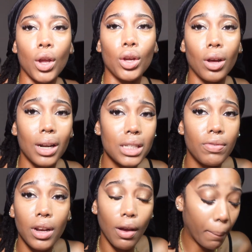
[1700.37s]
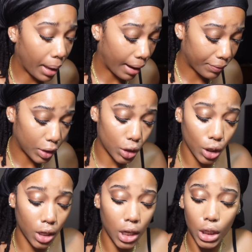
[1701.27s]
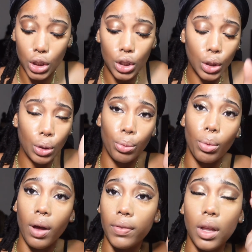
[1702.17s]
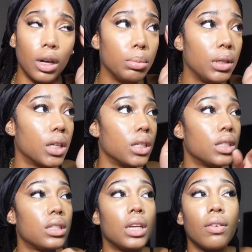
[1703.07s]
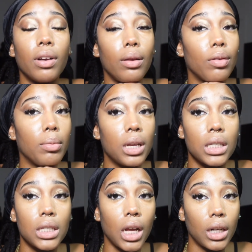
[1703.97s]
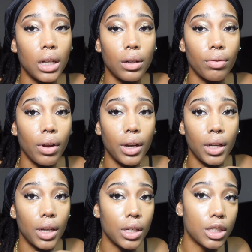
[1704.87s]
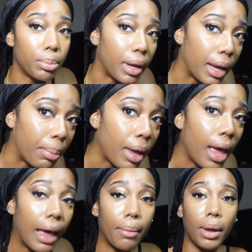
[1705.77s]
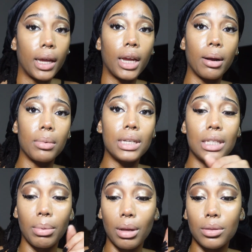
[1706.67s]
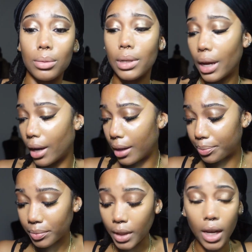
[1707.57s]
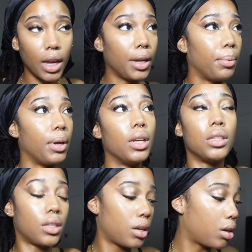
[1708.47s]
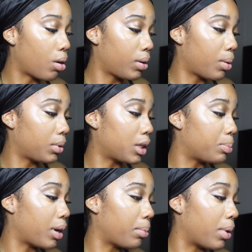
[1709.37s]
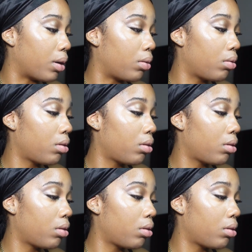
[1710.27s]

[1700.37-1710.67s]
Yeah, this video might have to turn into a vlog because this to get ready with me is not getting ready-ish, babe. And my camera is about to die. Anyways, going up with this Buttermelt.